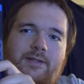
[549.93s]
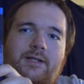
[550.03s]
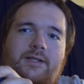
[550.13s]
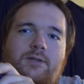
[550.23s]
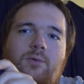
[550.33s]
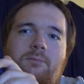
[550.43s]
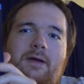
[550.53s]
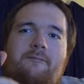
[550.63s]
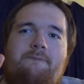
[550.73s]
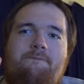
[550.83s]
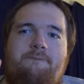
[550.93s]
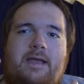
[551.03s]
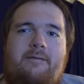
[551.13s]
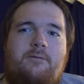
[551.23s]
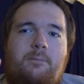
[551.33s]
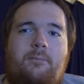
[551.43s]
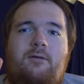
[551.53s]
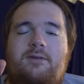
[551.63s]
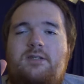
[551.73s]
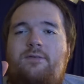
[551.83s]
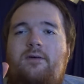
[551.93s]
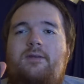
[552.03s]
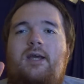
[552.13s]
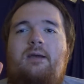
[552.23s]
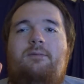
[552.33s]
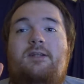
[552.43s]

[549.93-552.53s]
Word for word: This is one of my favorite movies of all time.